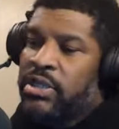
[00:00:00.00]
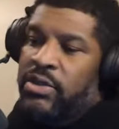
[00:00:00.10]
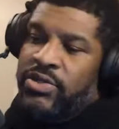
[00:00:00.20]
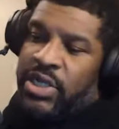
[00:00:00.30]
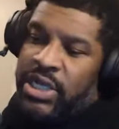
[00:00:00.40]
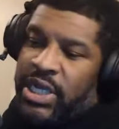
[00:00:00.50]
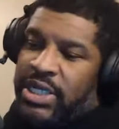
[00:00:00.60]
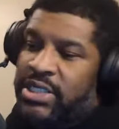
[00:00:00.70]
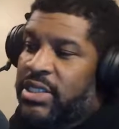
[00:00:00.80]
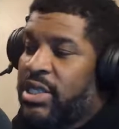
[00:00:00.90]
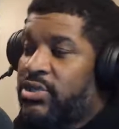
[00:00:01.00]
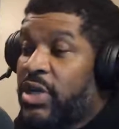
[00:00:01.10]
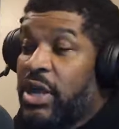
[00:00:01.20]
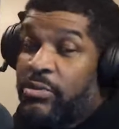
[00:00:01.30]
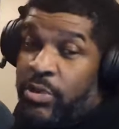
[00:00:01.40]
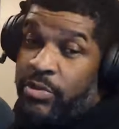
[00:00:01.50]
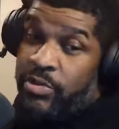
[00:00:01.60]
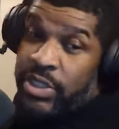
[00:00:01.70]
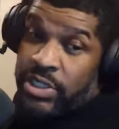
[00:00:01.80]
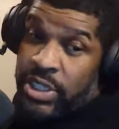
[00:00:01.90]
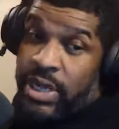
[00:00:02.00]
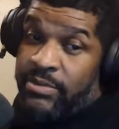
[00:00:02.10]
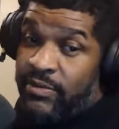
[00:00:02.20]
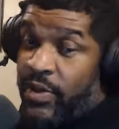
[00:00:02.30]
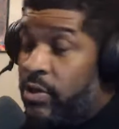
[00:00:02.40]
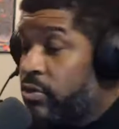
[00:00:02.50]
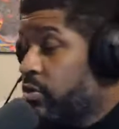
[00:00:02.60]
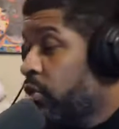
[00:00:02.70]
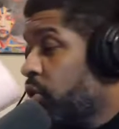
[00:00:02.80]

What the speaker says: Those are the kinds of things you got to remember when it's time to vote,